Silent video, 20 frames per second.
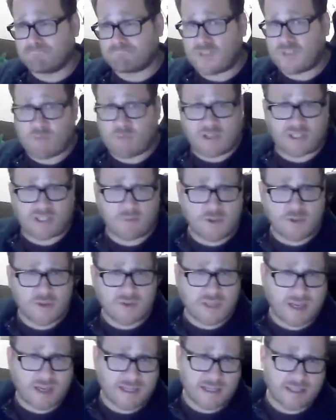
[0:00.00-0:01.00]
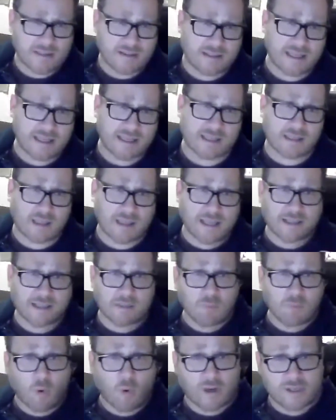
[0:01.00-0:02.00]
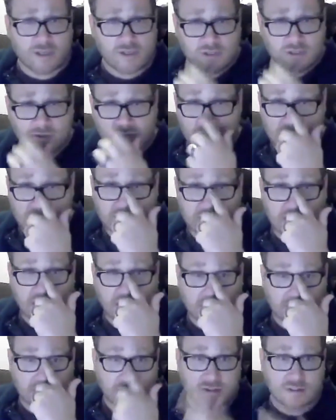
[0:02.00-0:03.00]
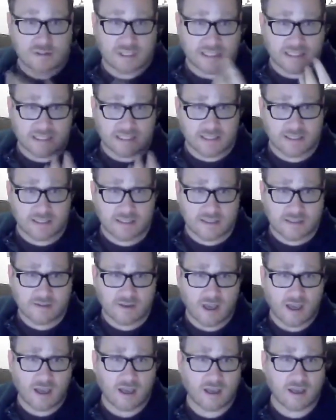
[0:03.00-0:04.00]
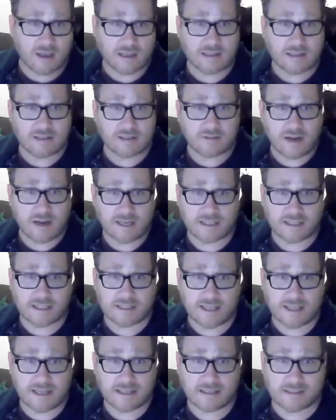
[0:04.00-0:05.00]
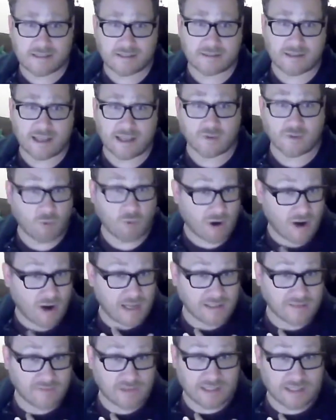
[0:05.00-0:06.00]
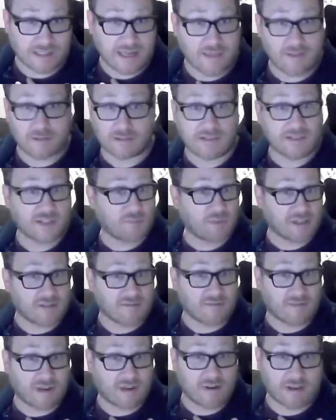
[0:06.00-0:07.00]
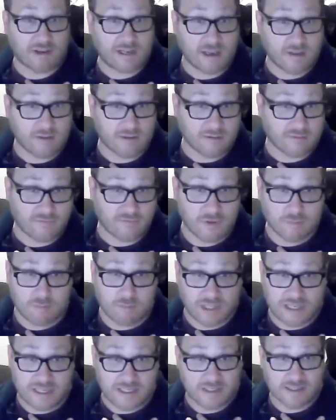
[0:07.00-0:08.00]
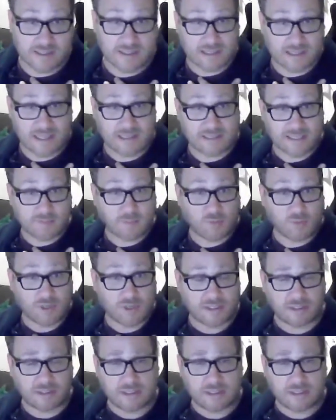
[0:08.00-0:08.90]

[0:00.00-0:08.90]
Especially when you tie in things like the mortgage interest deduction that exists in the United States and where I live in the Netherlands, but in very other few places at this point.